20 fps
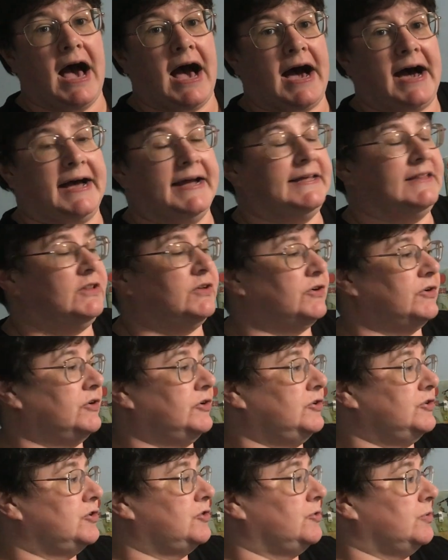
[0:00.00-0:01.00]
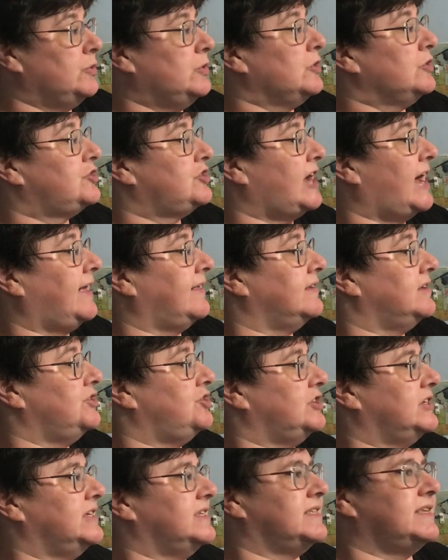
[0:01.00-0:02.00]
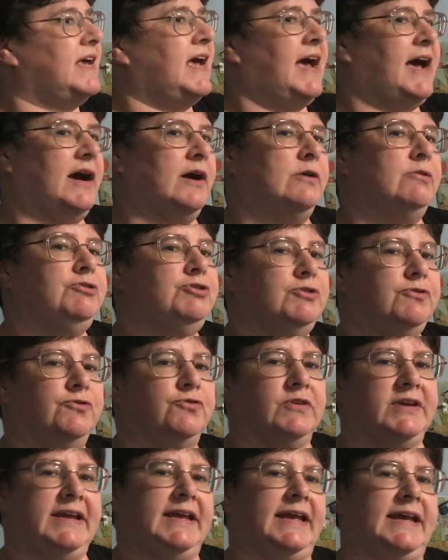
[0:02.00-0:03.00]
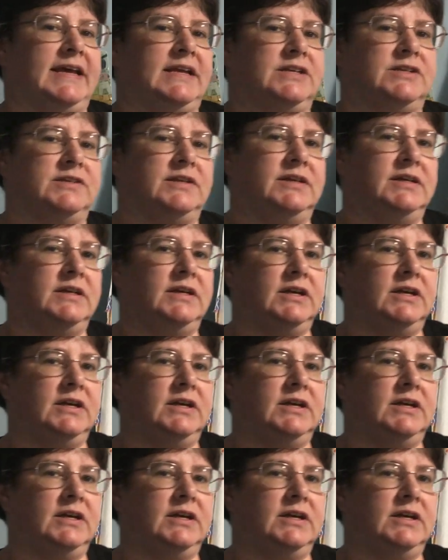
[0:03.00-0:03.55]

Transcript: I learned through her challenges how to freehand